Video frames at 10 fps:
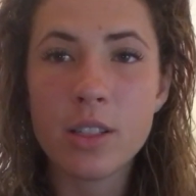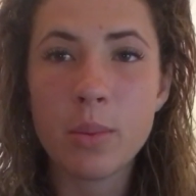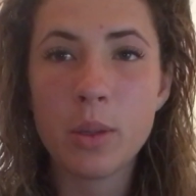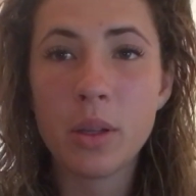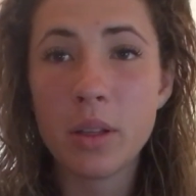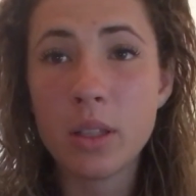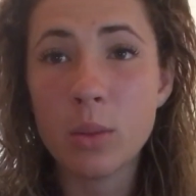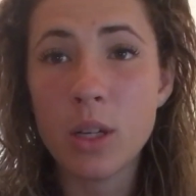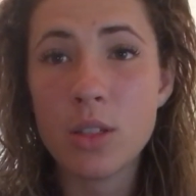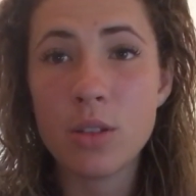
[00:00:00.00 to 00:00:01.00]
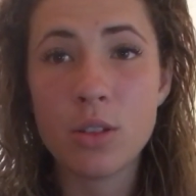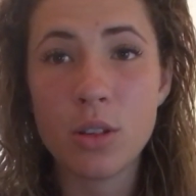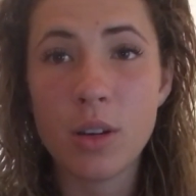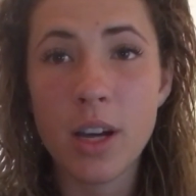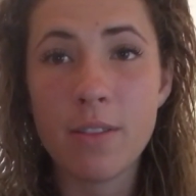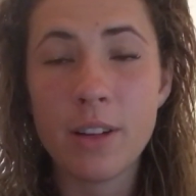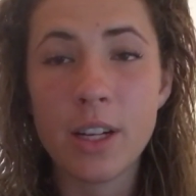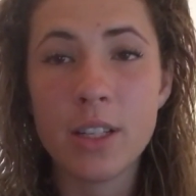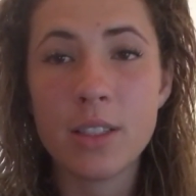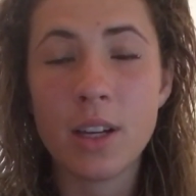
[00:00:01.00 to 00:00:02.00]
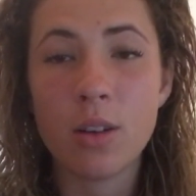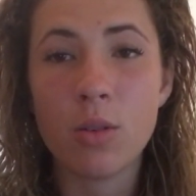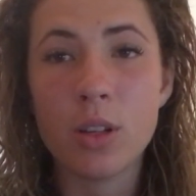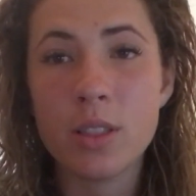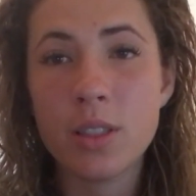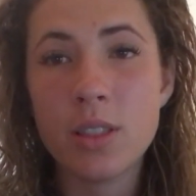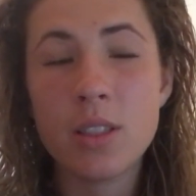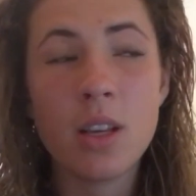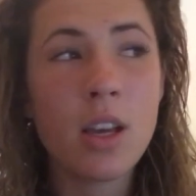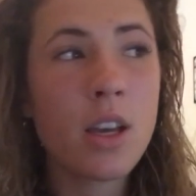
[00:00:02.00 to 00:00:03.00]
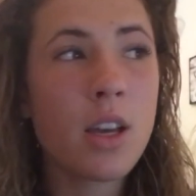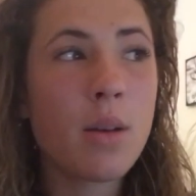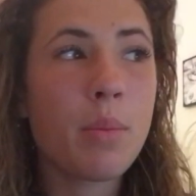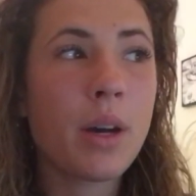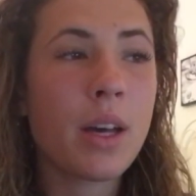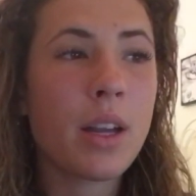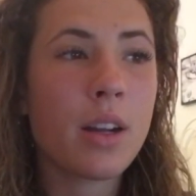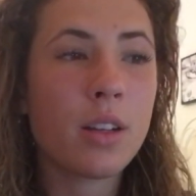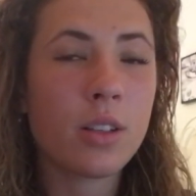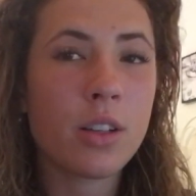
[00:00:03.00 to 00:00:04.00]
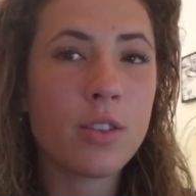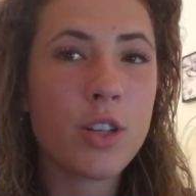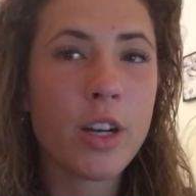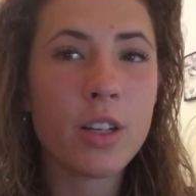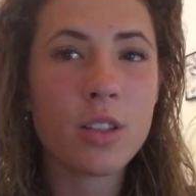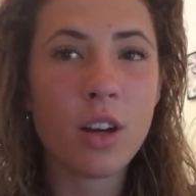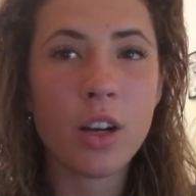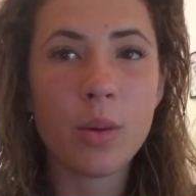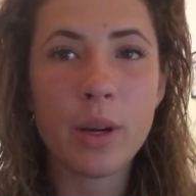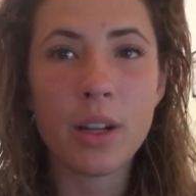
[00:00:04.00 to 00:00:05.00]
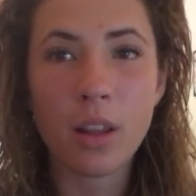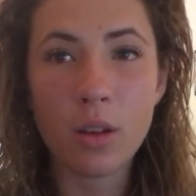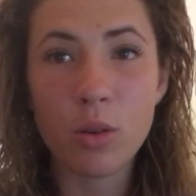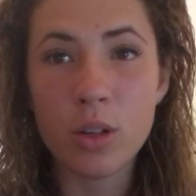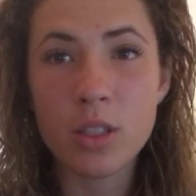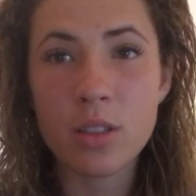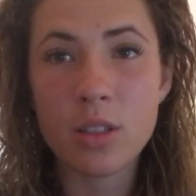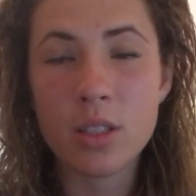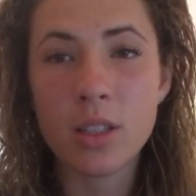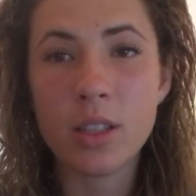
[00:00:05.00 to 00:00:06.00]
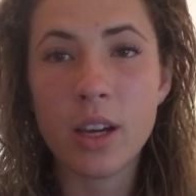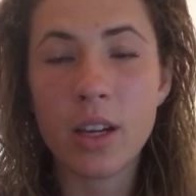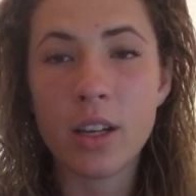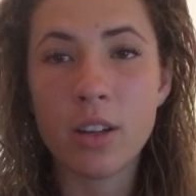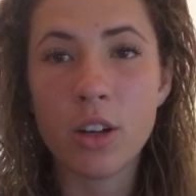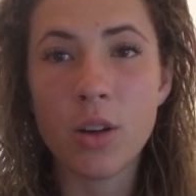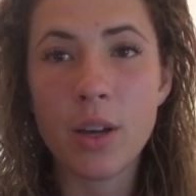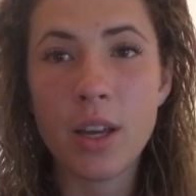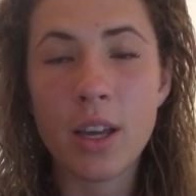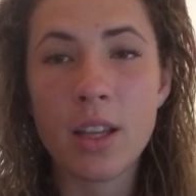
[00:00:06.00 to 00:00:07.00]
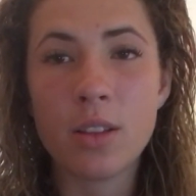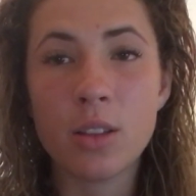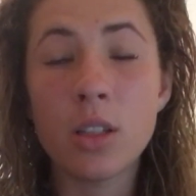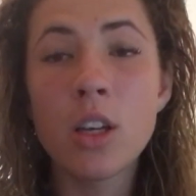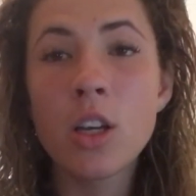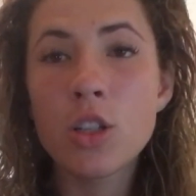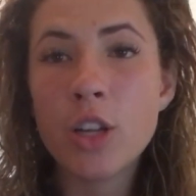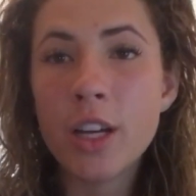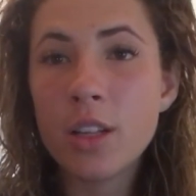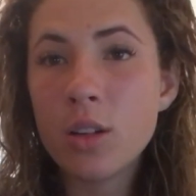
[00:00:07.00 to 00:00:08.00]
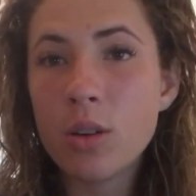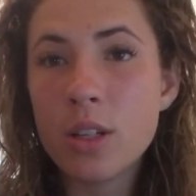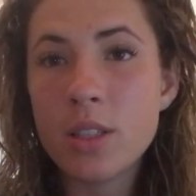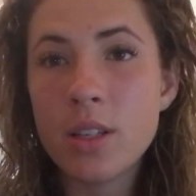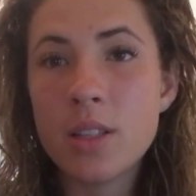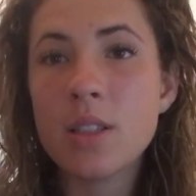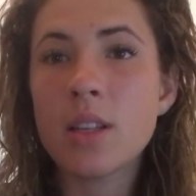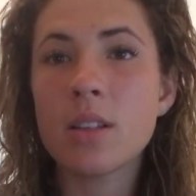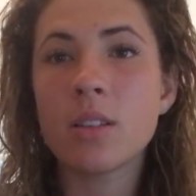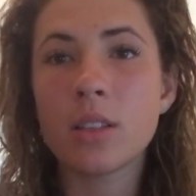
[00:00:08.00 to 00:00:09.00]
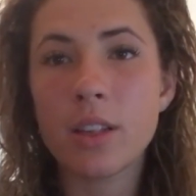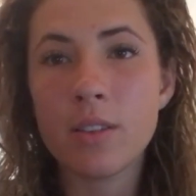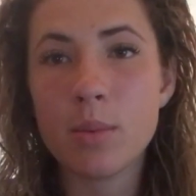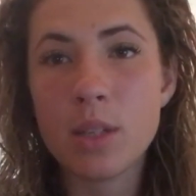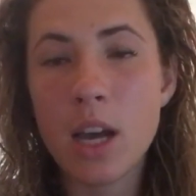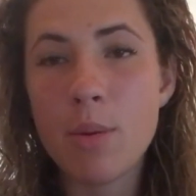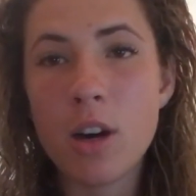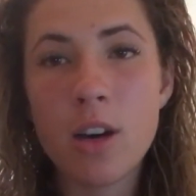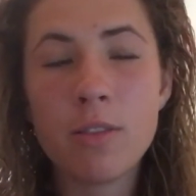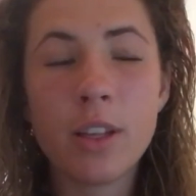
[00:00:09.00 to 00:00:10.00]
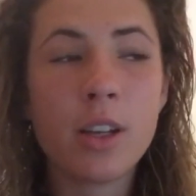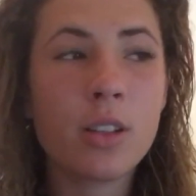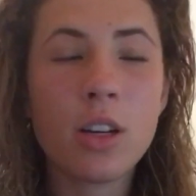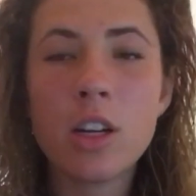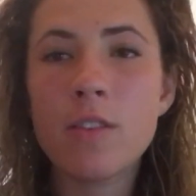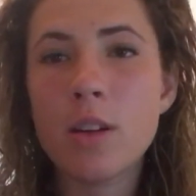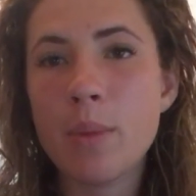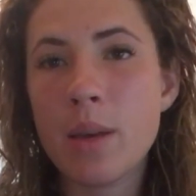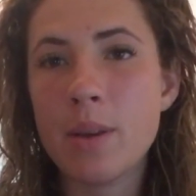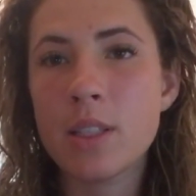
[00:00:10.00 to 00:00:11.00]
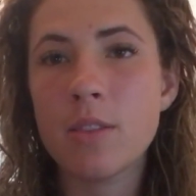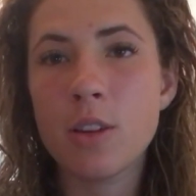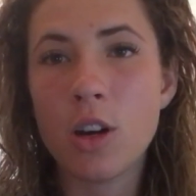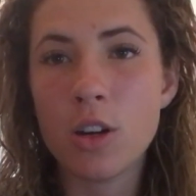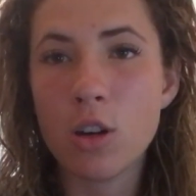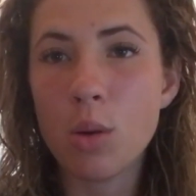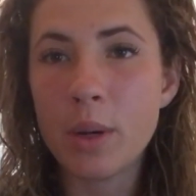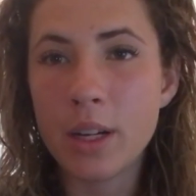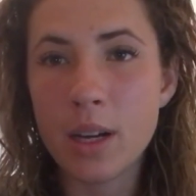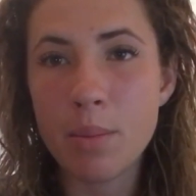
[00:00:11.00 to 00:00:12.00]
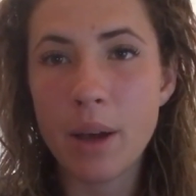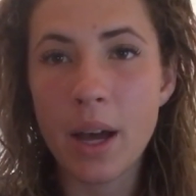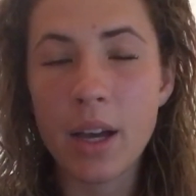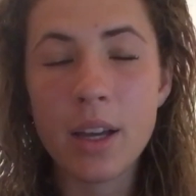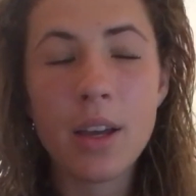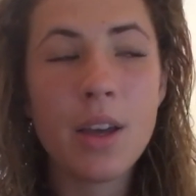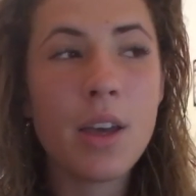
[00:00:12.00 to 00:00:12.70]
typically the ones who don't have very sound horses. But a lot of trainers are aware that their horses are still young and growing, and they'll train their horses and then they'll give them time off. Like, a lot of our babies have gone home and come back,